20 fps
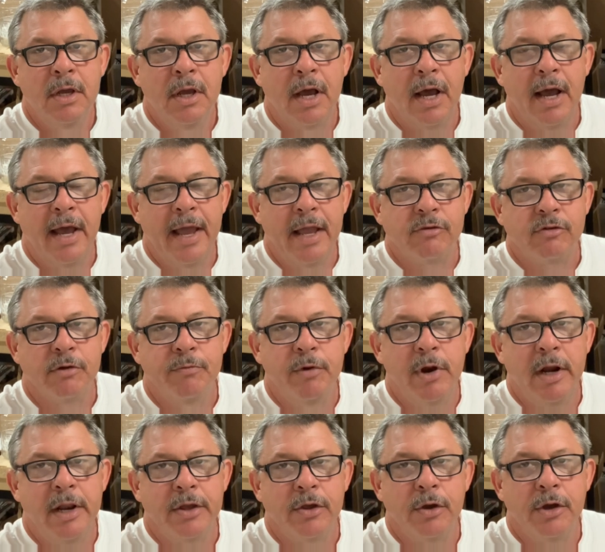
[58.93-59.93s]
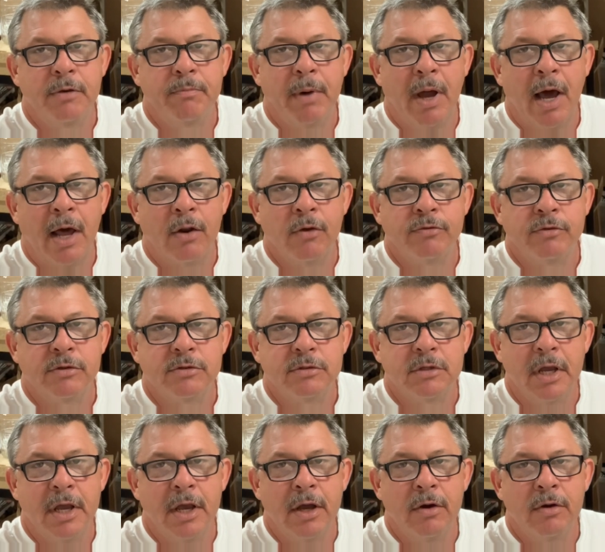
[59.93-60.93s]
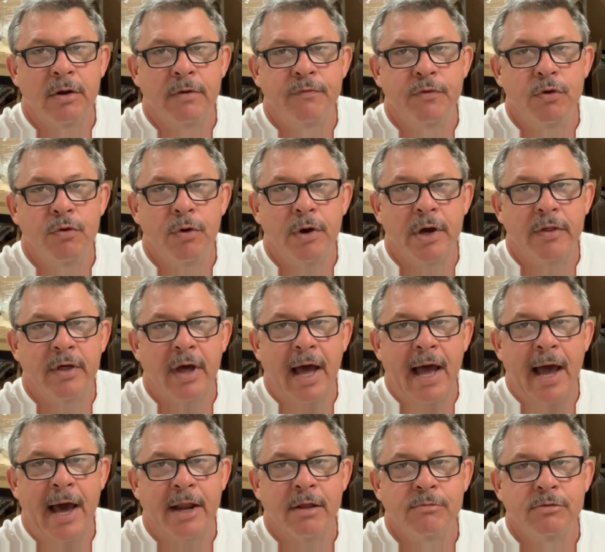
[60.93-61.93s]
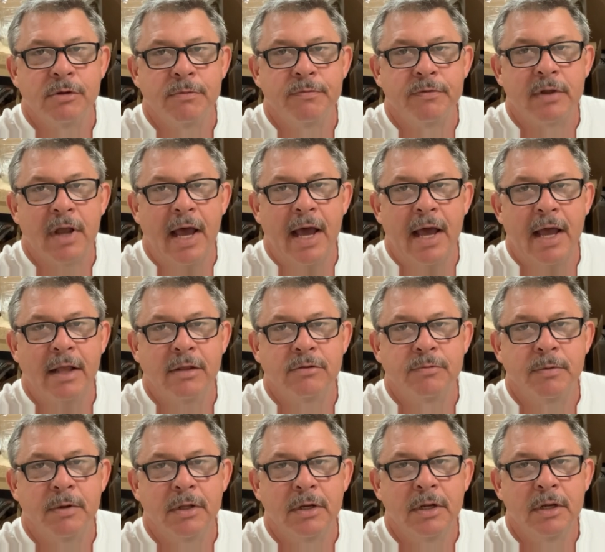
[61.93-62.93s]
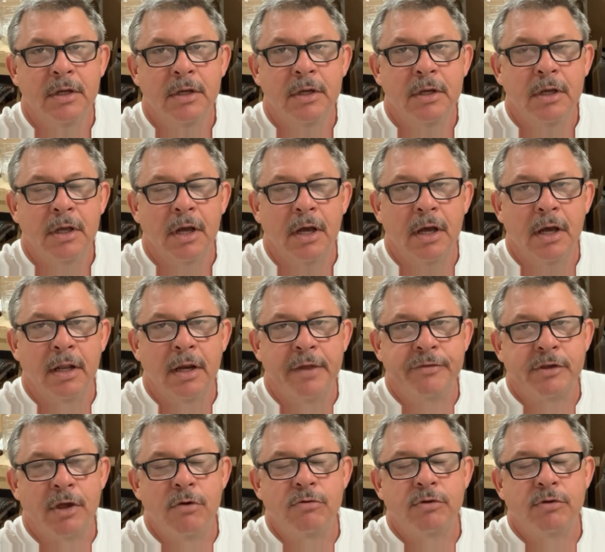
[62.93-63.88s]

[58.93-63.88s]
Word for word: I had some really good bottles to sell and a few other items, some signs, but uh, let's go